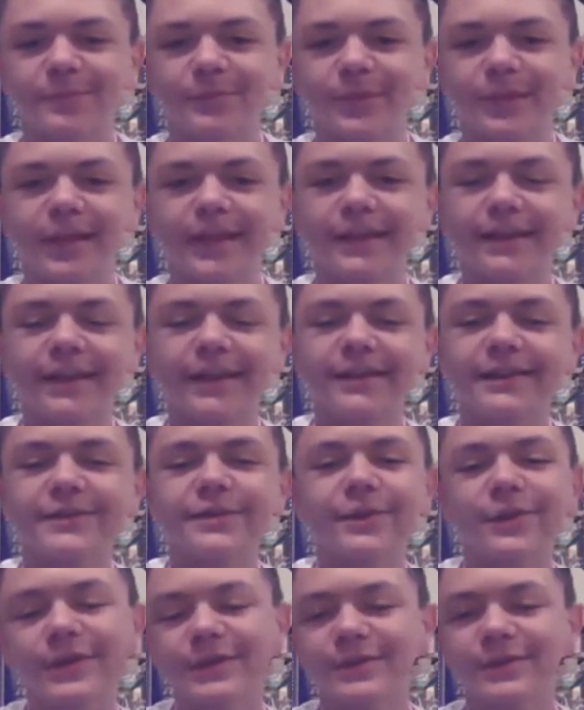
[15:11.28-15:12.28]

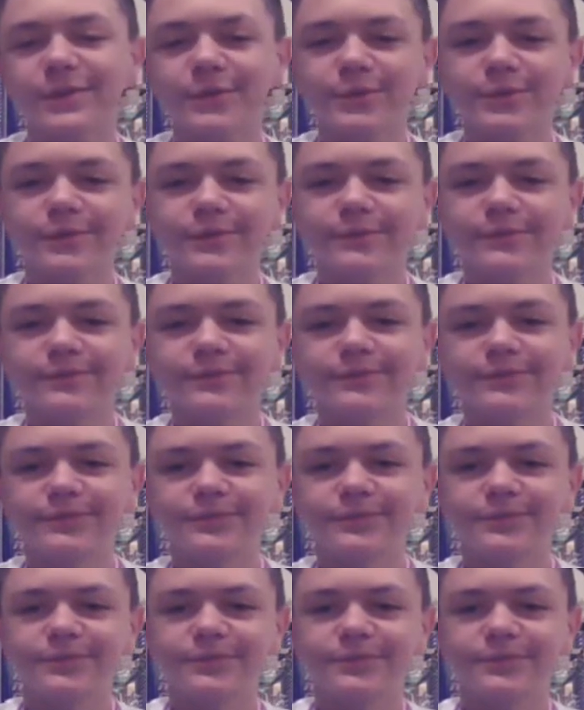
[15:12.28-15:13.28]

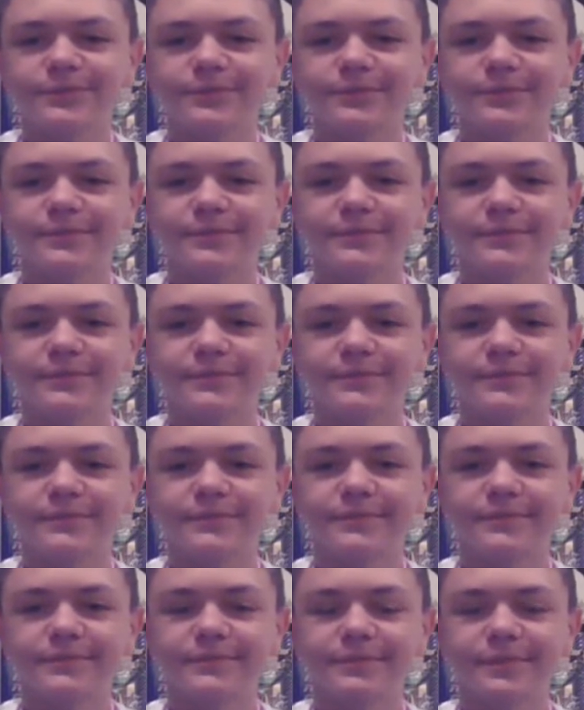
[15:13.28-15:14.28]

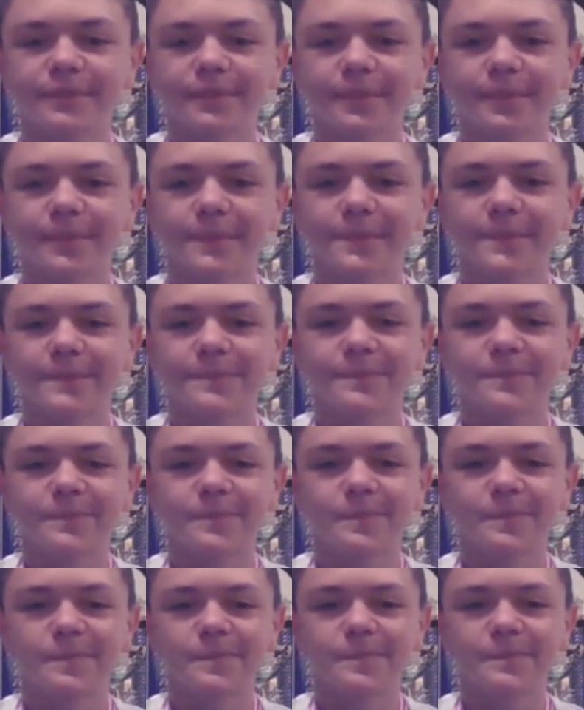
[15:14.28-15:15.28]

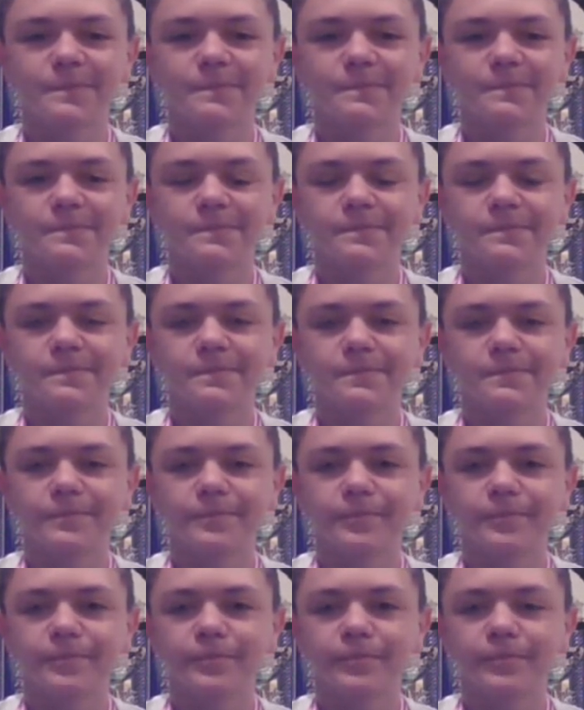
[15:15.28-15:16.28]

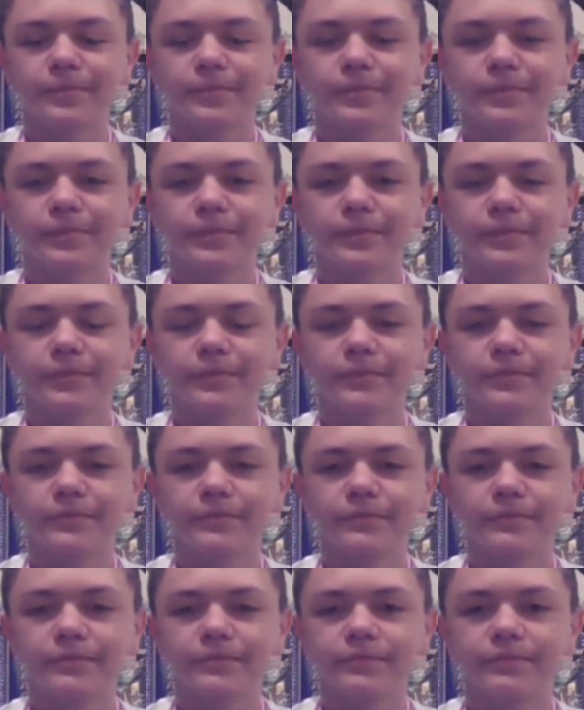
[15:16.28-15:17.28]

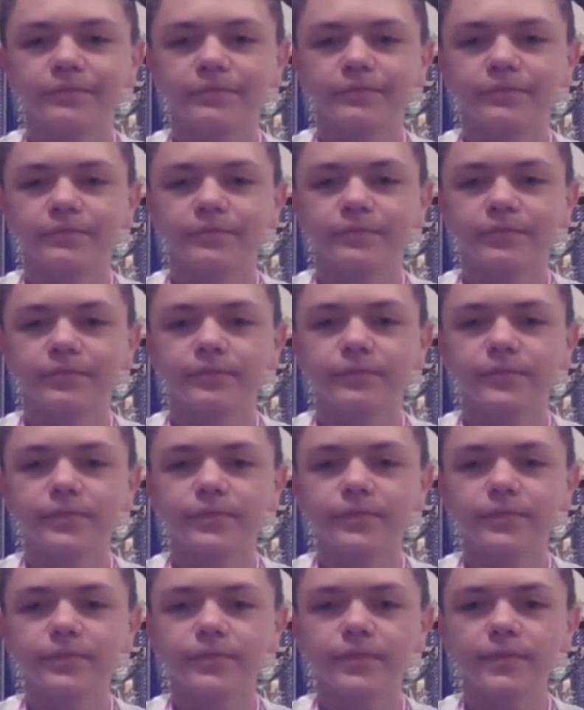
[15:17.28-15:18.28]

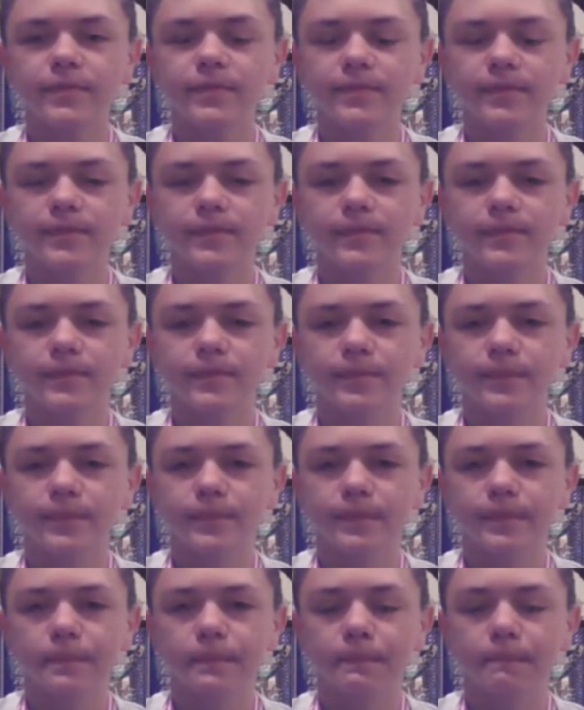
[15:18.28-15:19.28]
[no speech]